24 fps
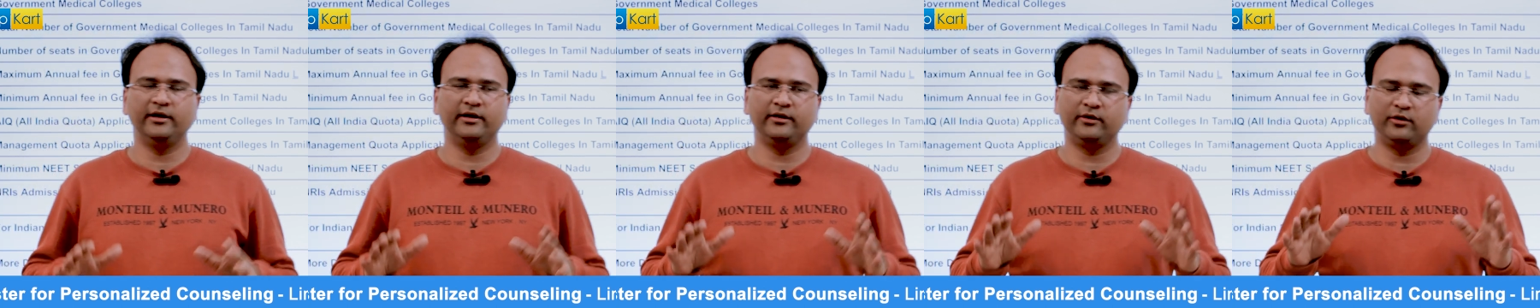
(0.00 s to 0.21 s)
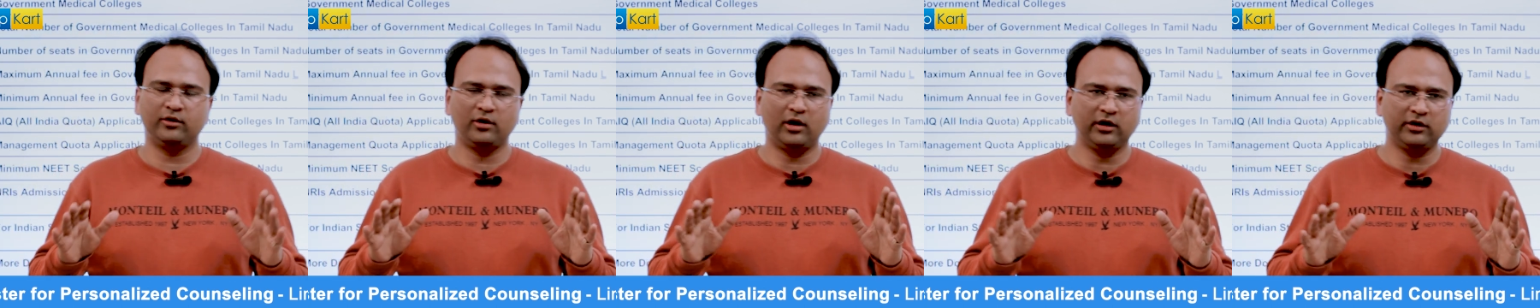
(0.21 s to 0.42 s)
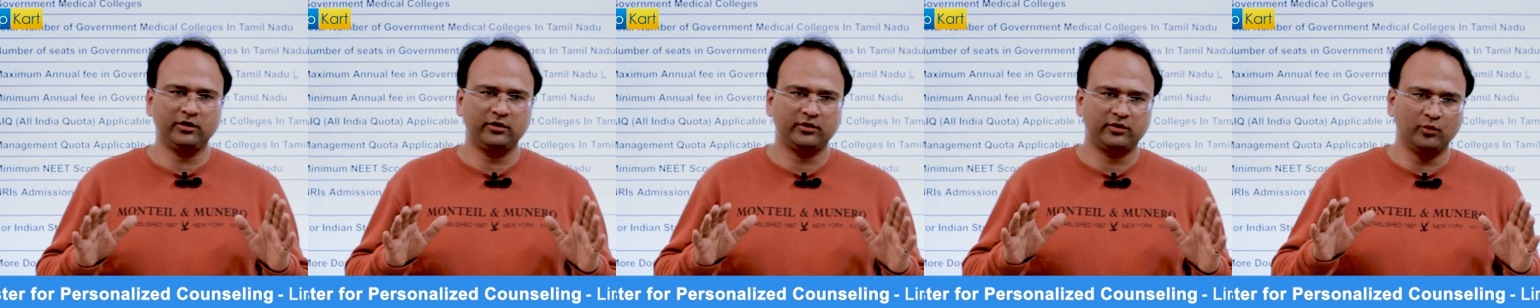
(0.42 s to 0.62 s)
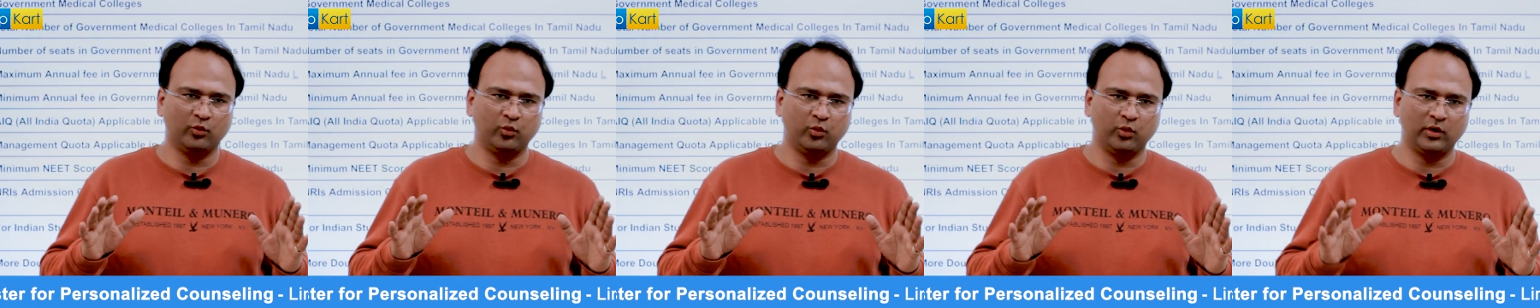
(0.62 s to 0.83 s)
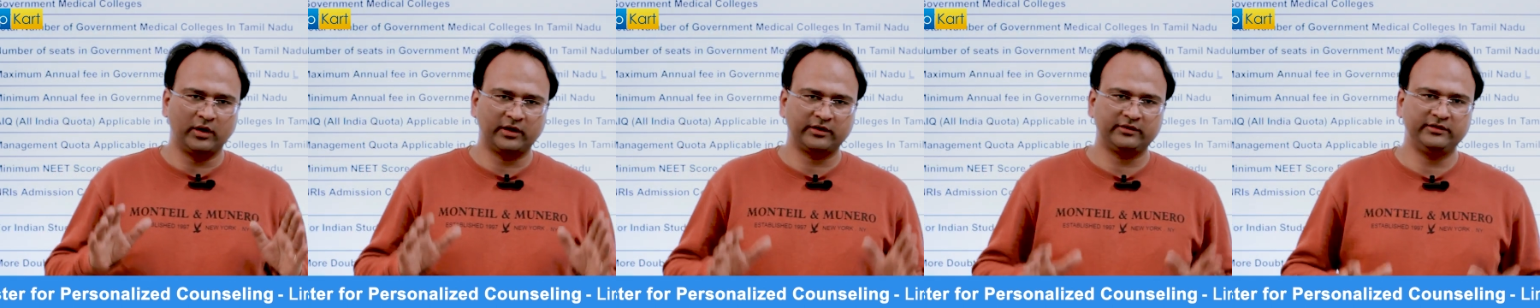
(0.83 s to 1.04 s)
not
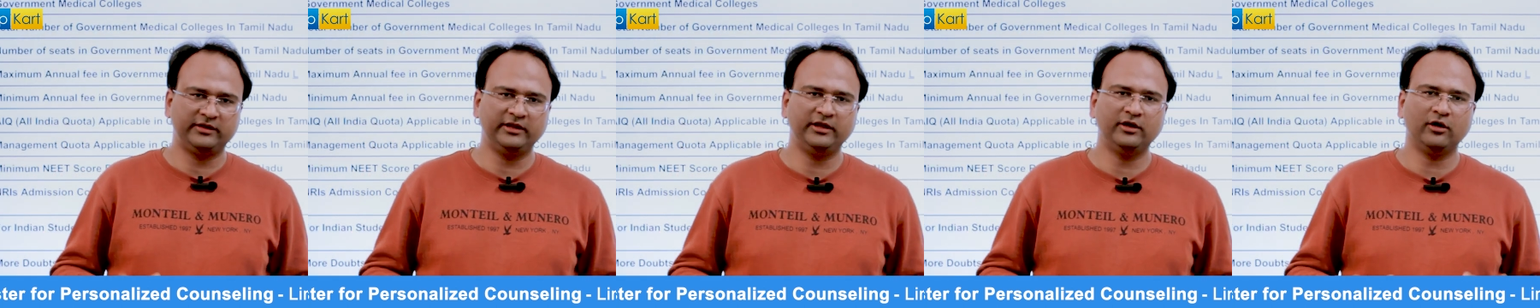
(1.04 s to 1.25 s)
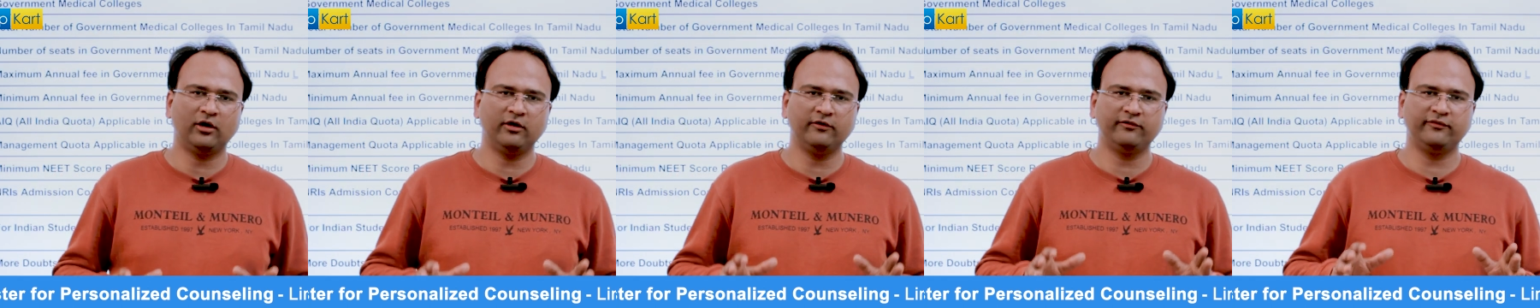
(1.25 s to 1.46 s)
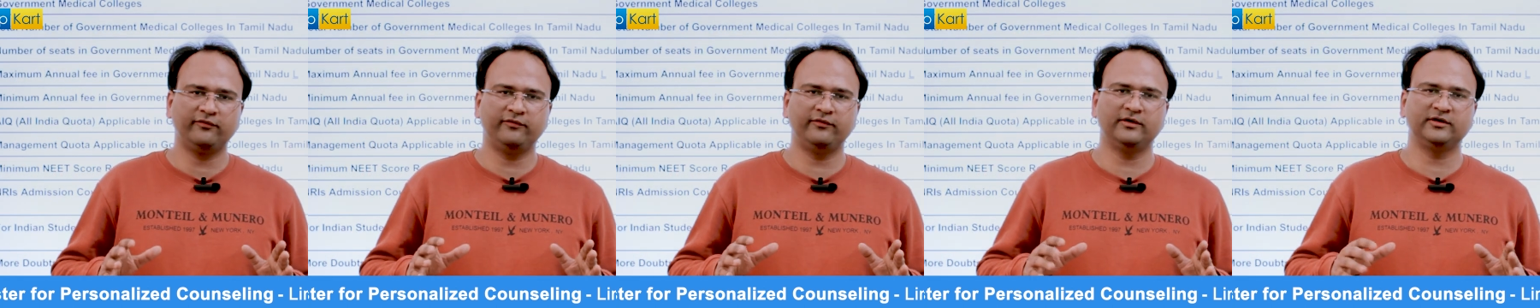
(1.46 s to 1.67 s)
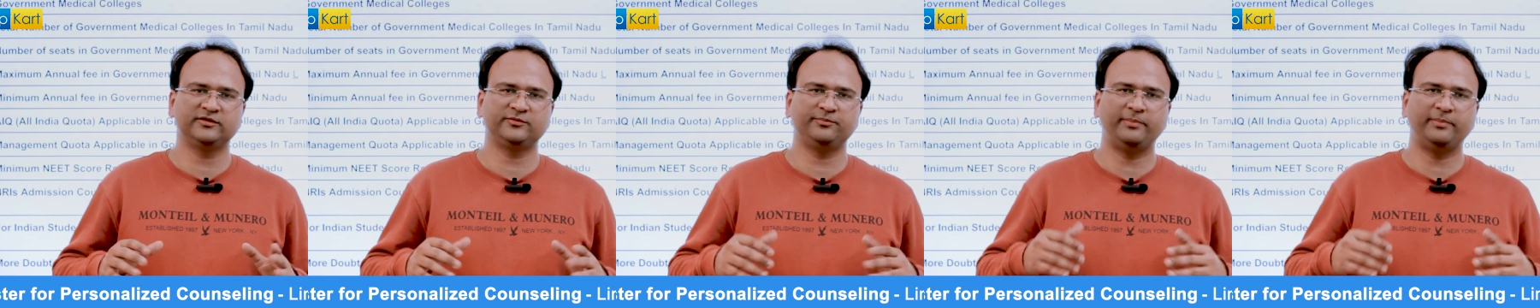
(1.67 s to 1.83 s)
worthy of uh,